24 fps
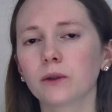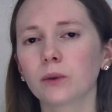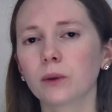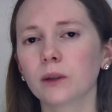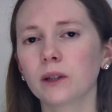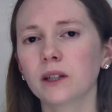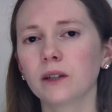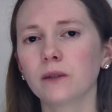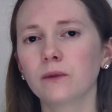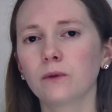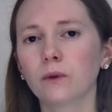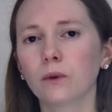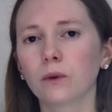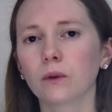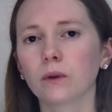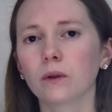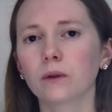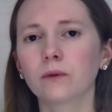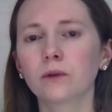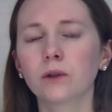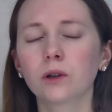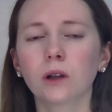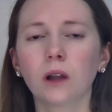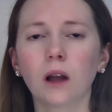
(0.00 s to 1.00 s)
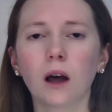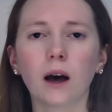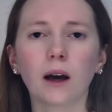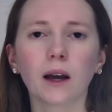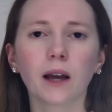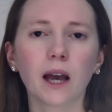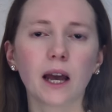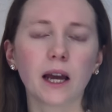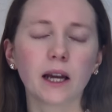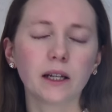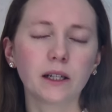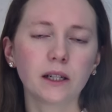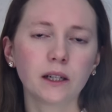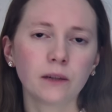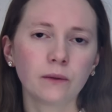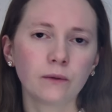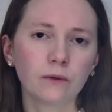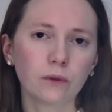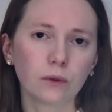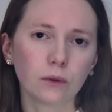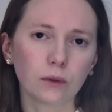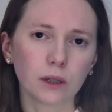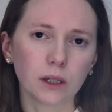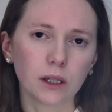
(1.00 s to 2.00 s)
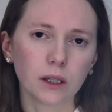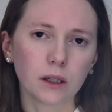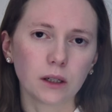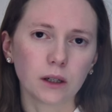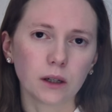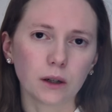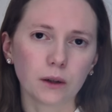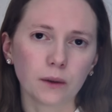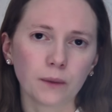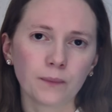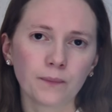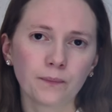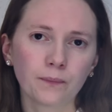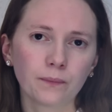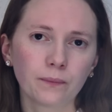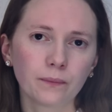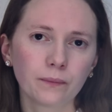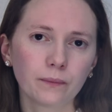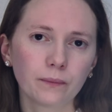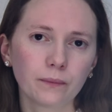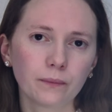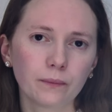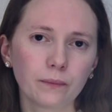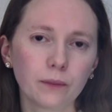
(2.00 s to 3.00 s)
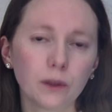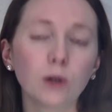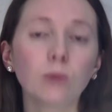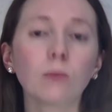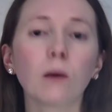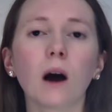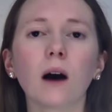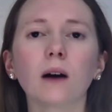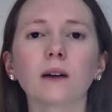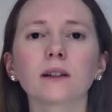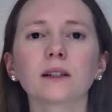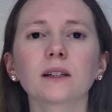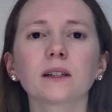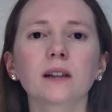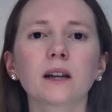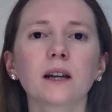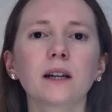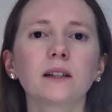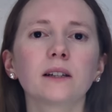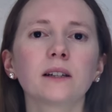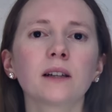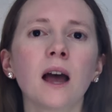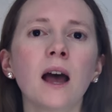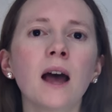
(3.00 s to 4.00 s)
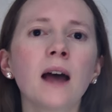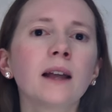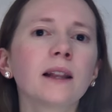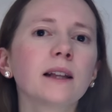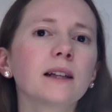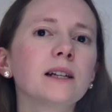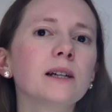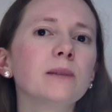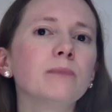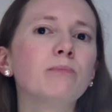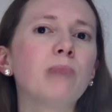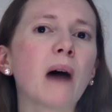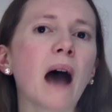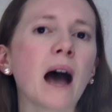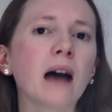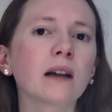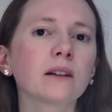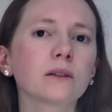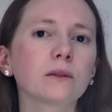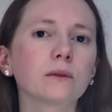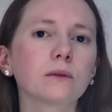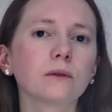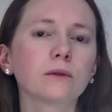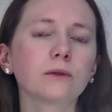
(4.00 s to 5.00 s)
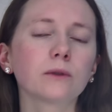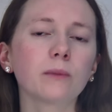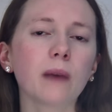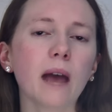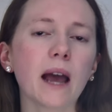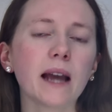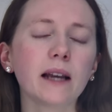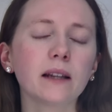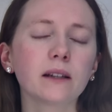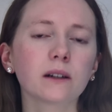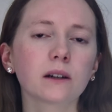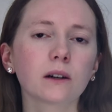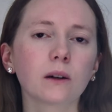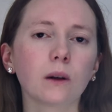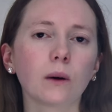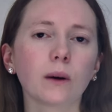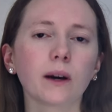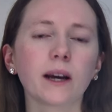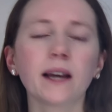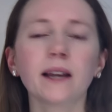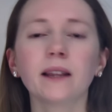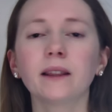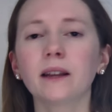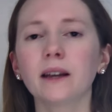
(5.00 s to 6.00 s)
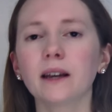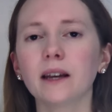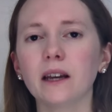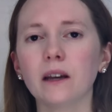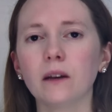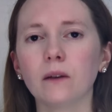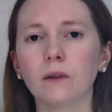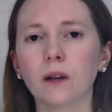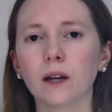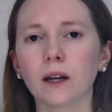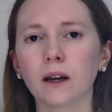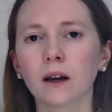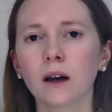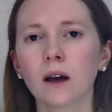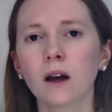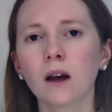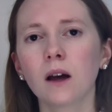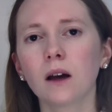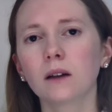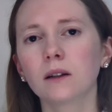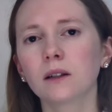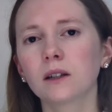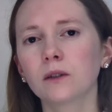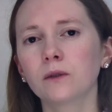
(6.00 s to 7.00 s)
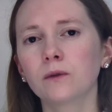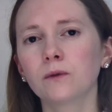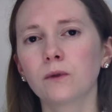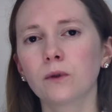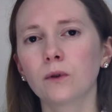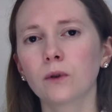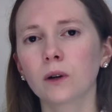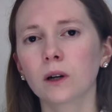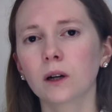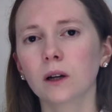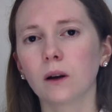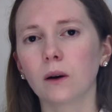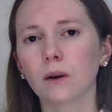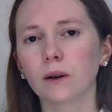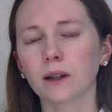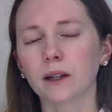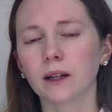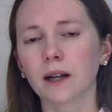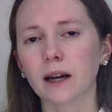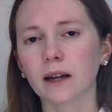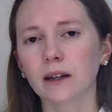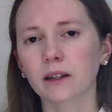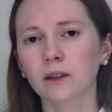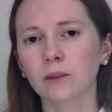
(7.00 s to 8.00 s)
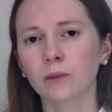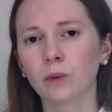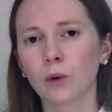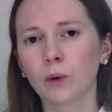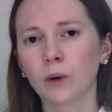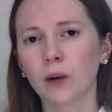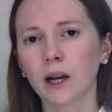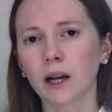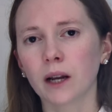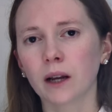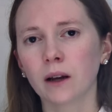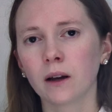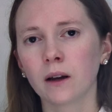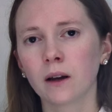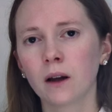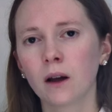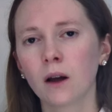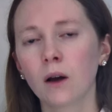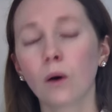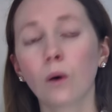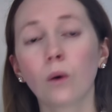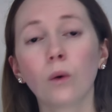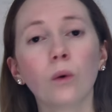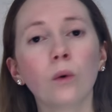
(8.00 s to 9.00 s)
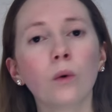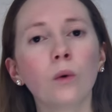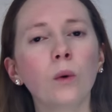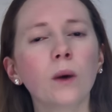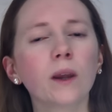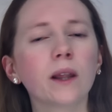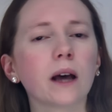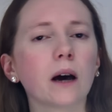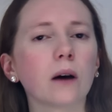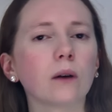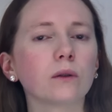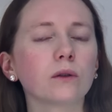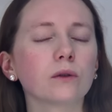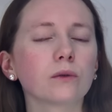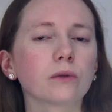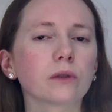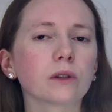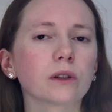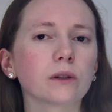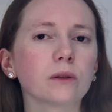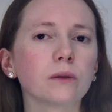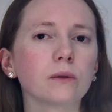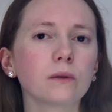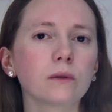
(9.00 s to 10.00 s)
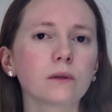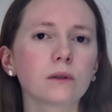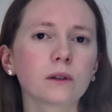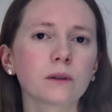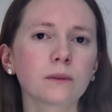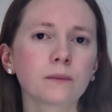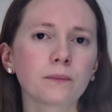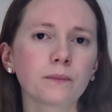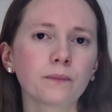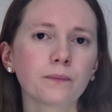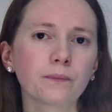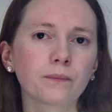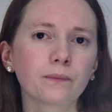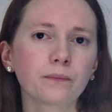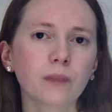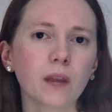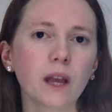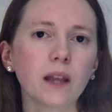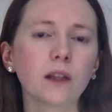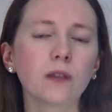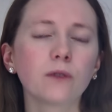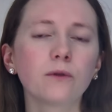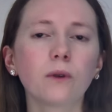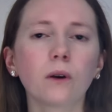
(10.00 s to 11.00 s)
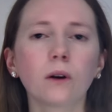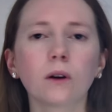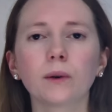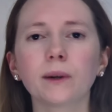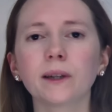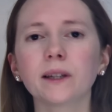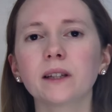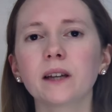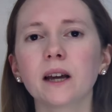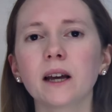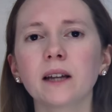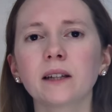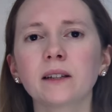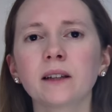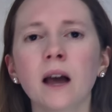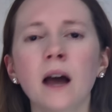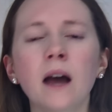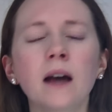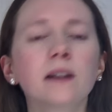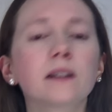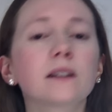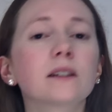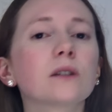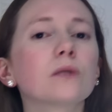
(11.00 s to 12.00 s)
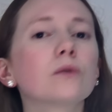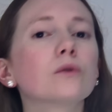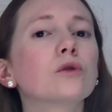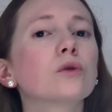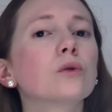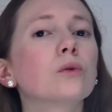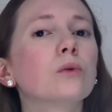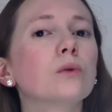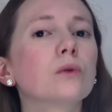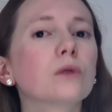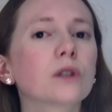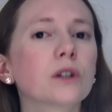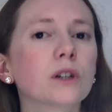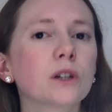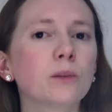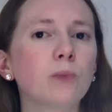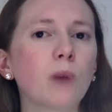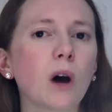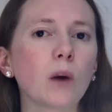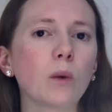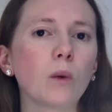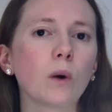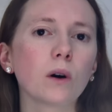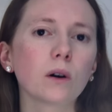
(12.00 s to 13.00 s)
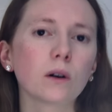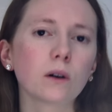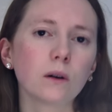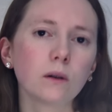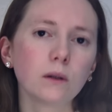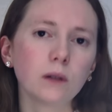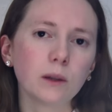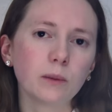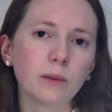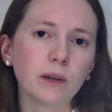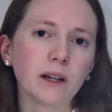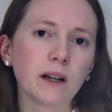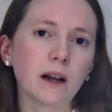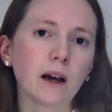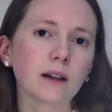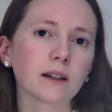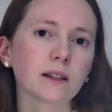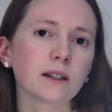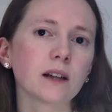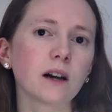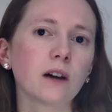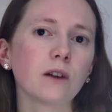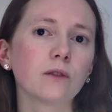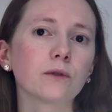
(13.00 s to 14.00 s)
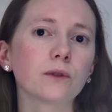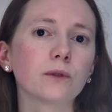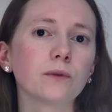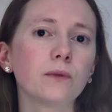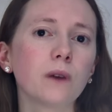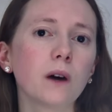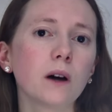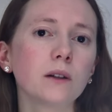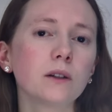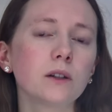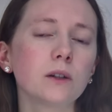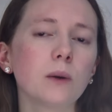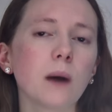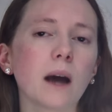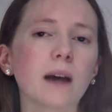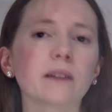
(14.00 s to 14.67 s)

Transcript: twenty-fourth of July eighteen forty-two. Blumhardt states that he battled from eight o'clock in the evening until four o'clock the next morning, all without result. In the following days, still tortured by what Gottliebin herself referred to